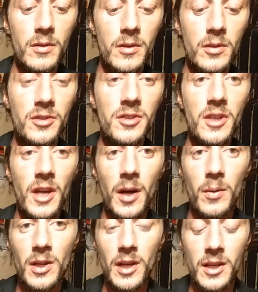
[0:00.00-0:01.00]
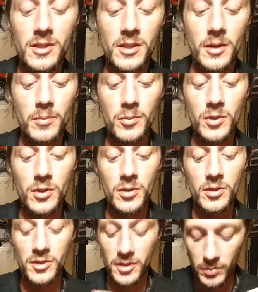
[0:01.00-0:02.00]
You'll see how it lines up when
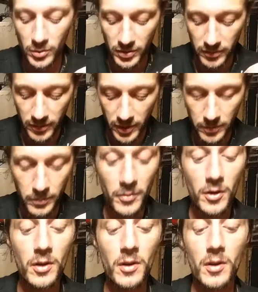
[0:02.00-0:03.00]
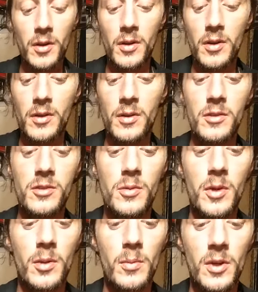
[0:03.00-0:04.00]
you assemble the frame. It's
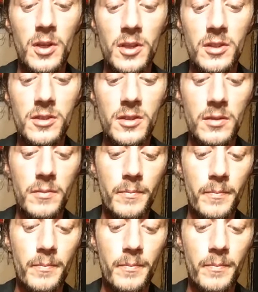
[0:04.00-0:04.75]
really, really easy.